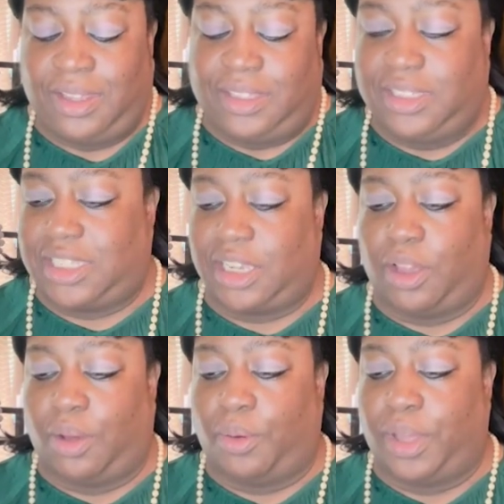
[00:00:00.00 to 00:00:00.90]

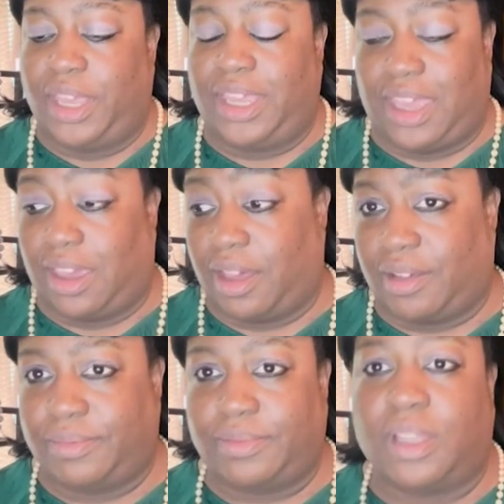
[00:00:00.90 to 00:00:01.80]
So, yeah.
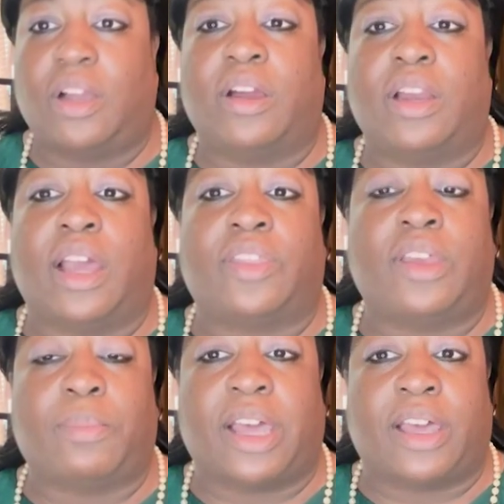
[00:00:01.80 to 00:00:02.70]
All right, I
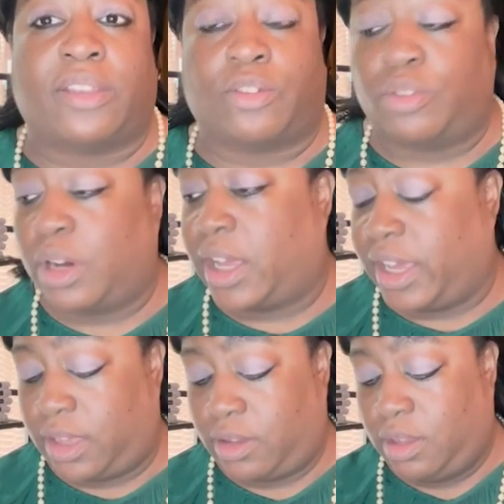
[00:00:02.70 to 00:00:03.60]
think my eyes are dry.
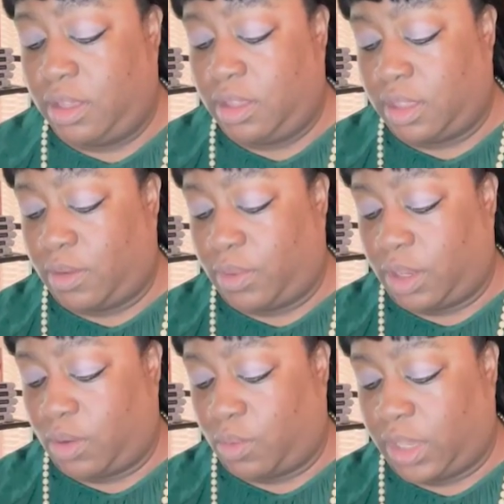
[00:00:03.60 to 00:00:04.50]
I think we
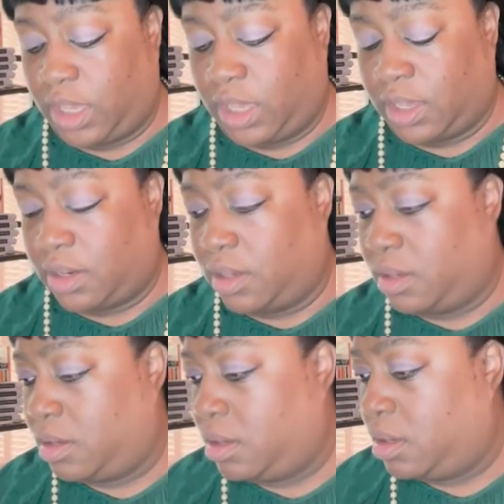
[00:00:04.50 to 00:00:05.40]
can go ahead
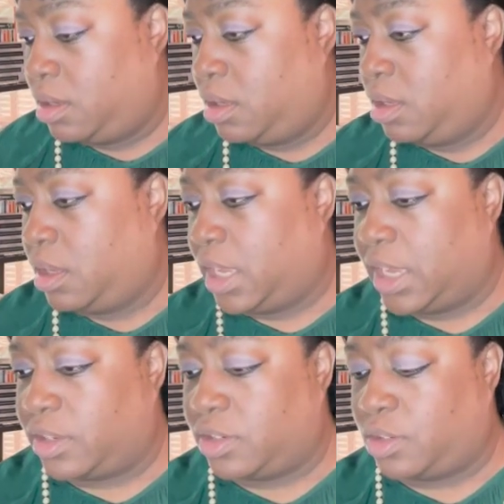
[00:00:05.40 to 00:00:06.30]

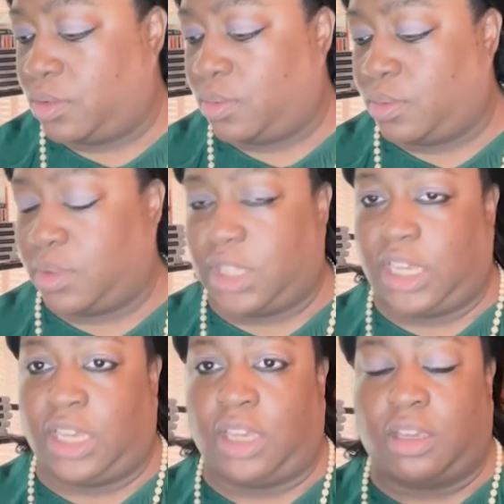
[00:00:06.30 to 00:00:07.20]
and do
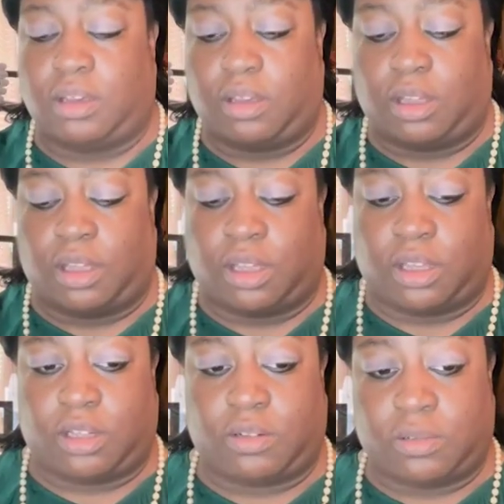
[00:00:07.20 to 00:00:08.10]
the
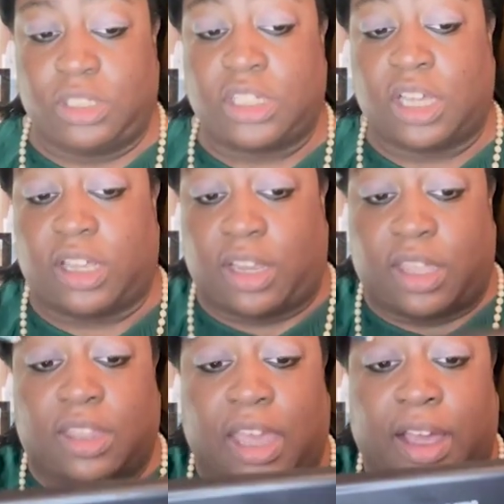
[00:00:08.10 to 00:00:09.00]
crease cut
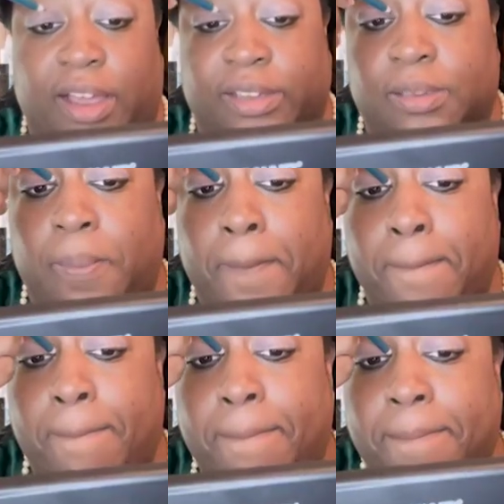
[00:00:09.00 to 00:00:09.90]
and the eyes.
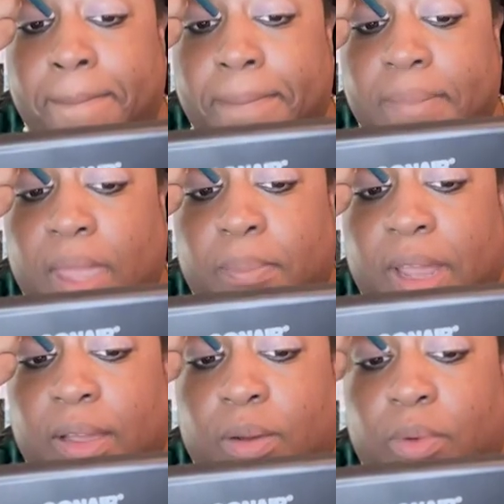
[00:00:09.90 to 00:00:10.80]
I'm
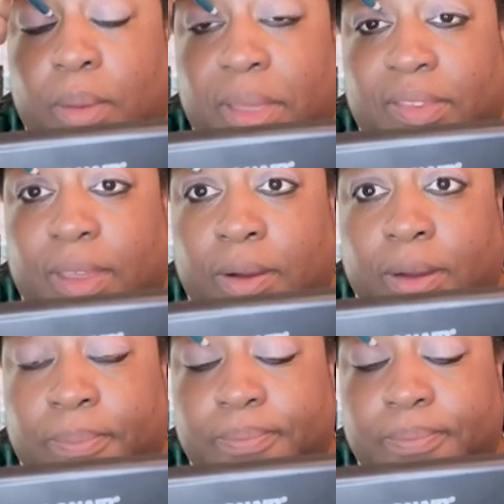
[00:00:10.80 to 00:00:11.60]
not going to wear mascara.